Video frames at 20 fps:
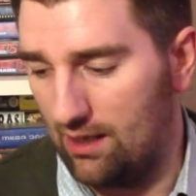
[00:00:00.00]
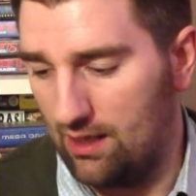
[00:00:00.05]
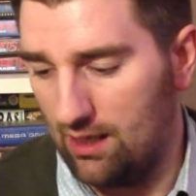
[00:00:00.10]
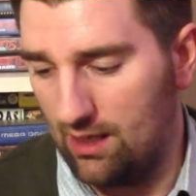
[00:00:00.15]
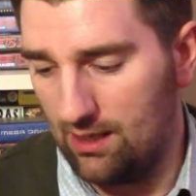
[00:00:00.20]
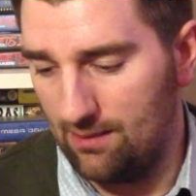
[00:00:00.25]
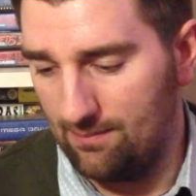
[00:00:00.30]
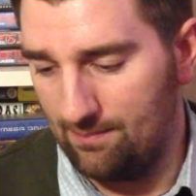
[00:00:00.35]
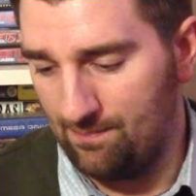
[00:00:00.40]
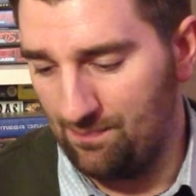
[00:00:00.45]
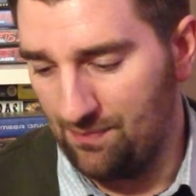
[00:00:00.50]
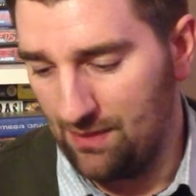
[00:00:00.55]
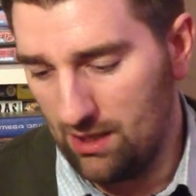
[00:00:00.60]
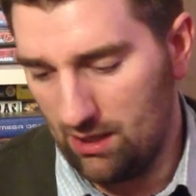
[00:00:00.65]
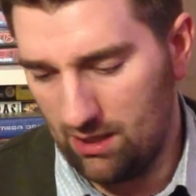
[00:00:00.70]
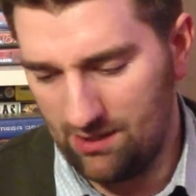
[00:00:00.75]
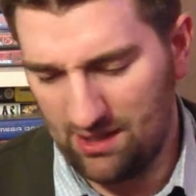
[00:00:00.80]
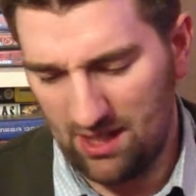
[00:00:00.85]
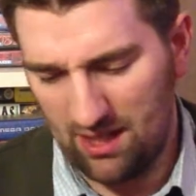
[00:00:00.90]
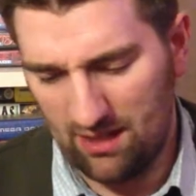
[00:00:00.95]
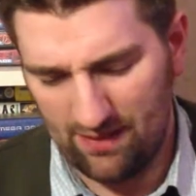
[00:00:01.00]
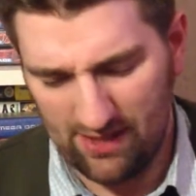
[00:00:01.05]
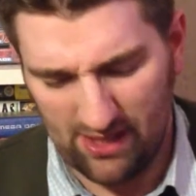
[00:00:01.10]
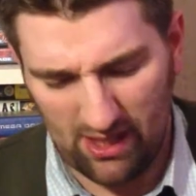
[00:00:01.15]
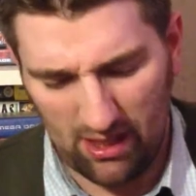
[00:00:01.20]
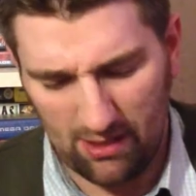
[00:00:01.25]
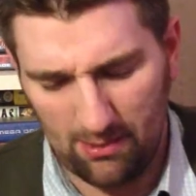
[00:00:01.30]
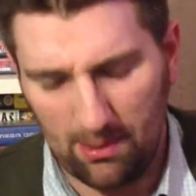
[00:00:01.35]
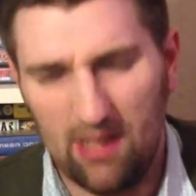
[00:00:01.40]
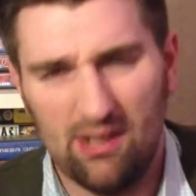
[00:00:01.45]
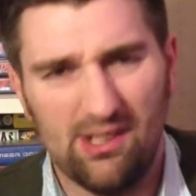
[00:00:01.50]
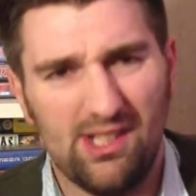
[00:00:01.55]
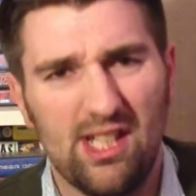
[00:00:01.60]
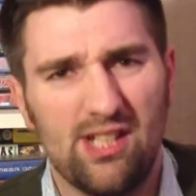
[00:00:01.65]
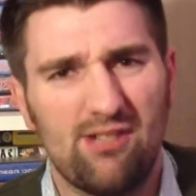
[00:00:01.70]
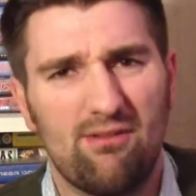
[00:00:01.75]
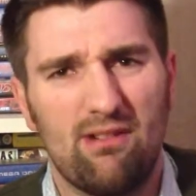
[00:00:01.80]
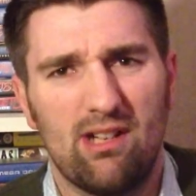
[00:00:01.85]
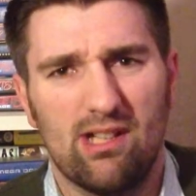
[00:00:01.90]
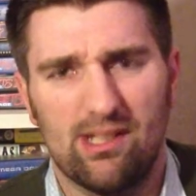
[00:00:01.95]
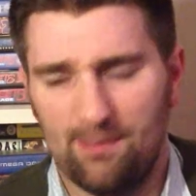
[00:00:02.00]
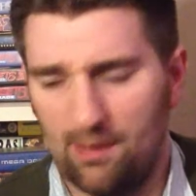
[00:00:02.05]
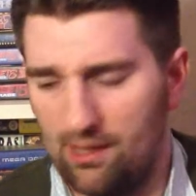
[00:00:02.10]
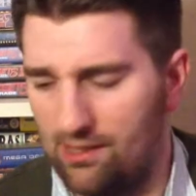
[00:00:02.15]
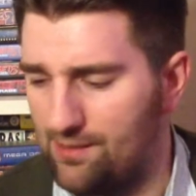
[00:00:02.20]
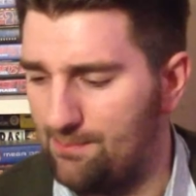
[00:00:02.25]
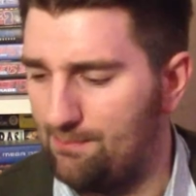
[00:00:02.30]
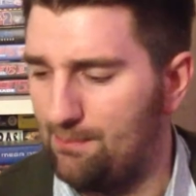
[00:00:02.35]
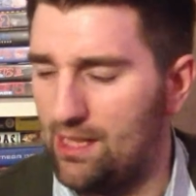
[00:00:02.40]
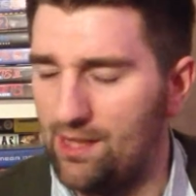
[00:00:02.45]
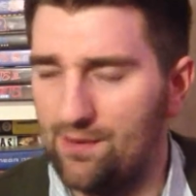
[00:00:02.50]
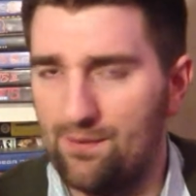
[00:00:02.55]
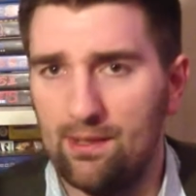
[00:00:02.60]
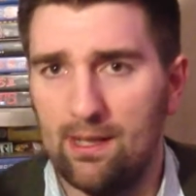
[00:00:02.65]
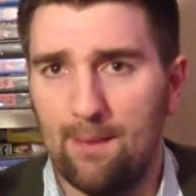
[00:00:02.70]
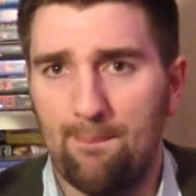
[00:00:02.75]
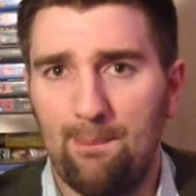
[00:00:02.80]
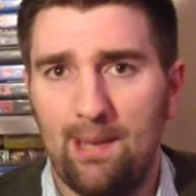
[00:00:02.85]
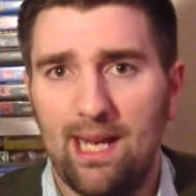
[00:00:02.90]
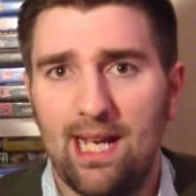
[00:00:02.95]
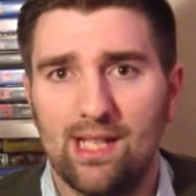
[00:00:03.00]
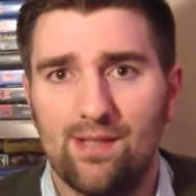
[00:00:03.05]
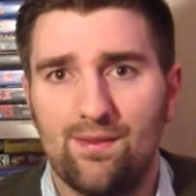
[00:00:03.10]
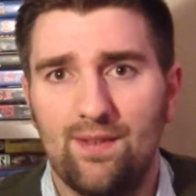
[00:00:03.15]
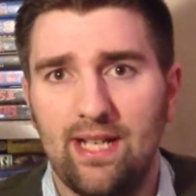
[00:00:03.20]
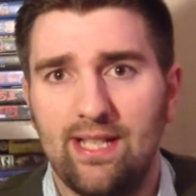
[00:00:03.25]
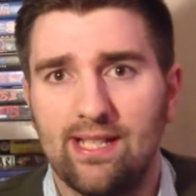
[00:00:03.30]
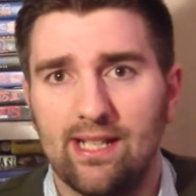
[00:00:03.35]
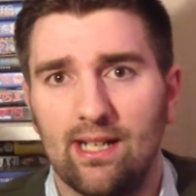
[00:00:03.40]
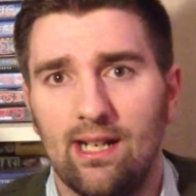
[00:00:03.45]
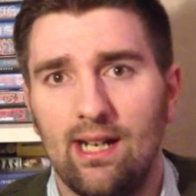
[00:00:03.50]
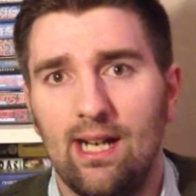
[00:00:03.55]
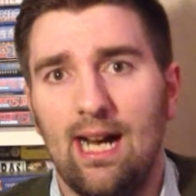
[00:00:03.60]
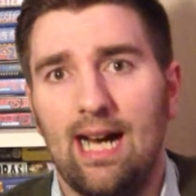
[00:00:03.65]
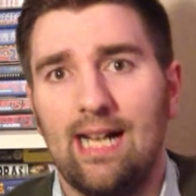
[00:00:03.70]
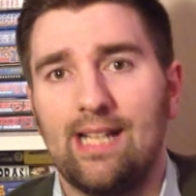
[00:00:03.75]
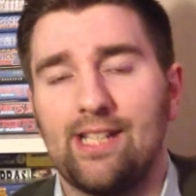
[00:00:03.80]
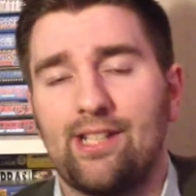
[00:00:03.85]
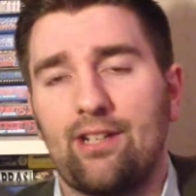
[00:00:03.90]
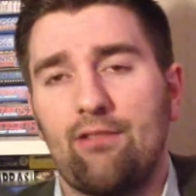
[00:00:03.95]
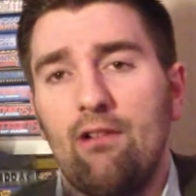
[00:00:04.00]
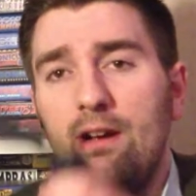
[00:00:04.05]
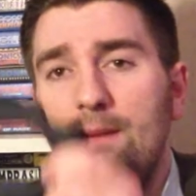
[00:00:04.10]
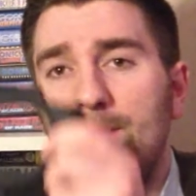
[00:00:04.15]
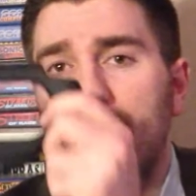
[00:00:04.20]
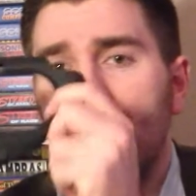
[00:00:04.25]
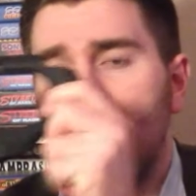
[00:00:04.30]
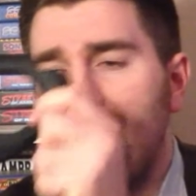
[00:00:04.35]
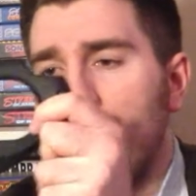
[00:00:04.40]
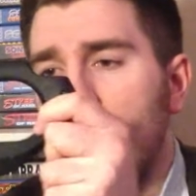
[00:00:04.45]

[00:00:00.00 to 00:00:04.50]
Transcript: I don't know if it's hardware, accessory I suppose, but it's for the PS Vita, and it's a grip.